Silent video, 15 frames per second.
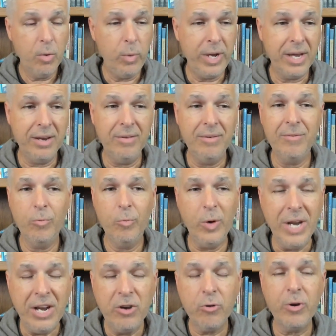We can
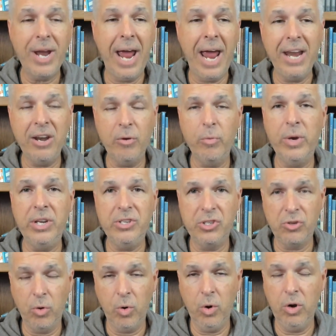recreate and
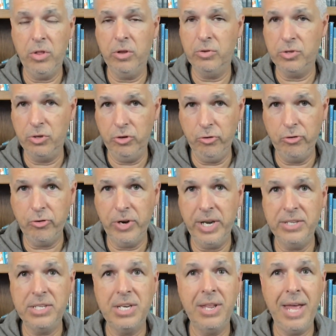restore those
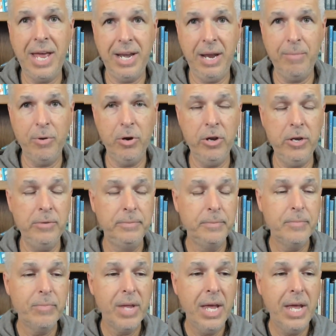nutrients to that neighborhood